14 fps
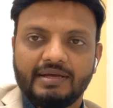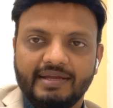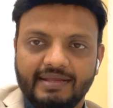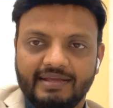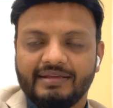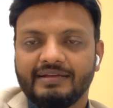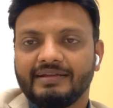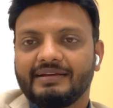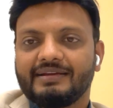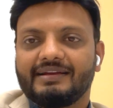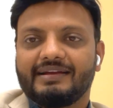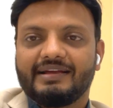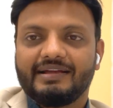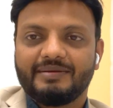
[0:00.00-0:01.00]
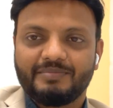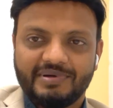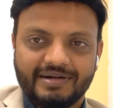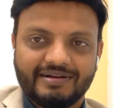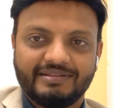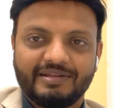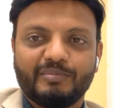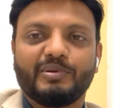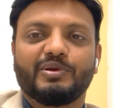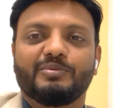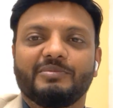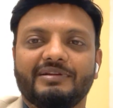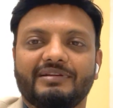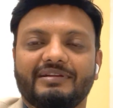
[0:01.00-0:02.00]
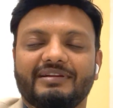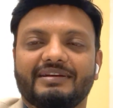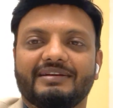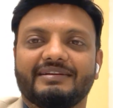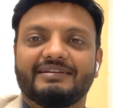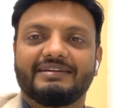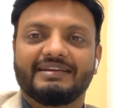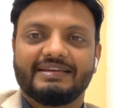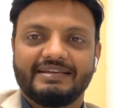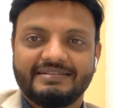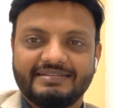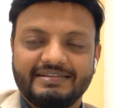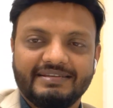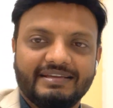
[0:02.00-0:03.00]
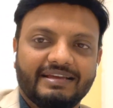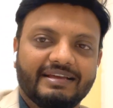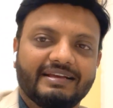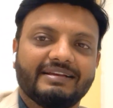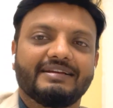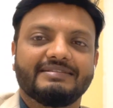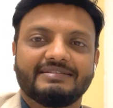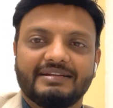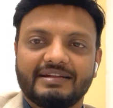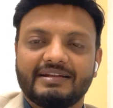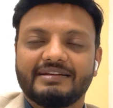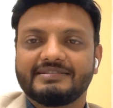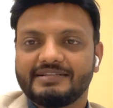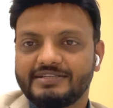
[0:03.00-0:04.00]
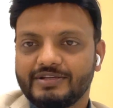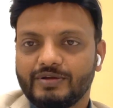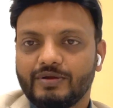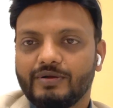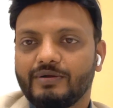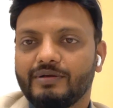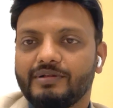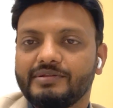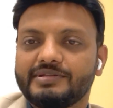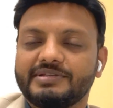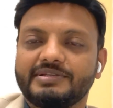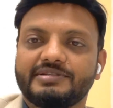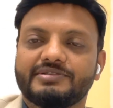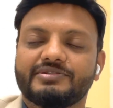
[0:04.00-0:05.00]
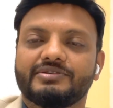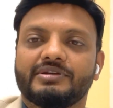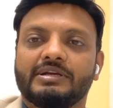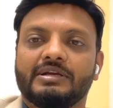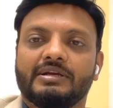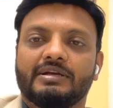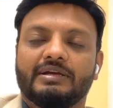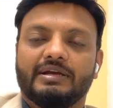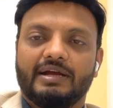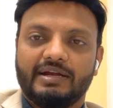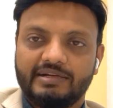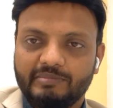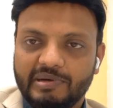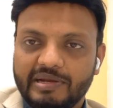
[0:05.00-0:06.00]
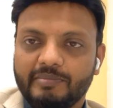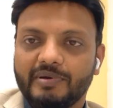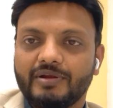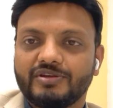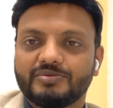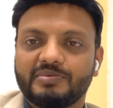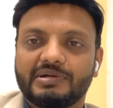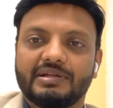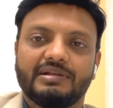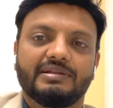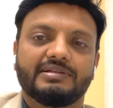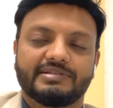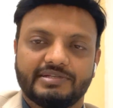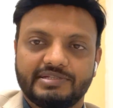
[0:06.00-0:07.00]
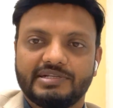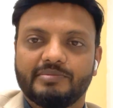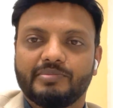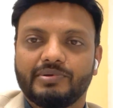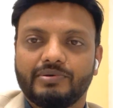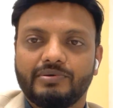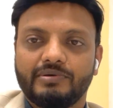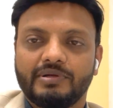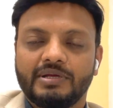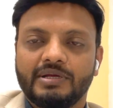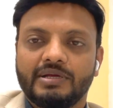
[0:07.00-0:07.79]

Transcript: Hi, I am Dr. Dharma Kumar KG, consultant surgical oncologist at Manipal Hospital, Sarjapur Road.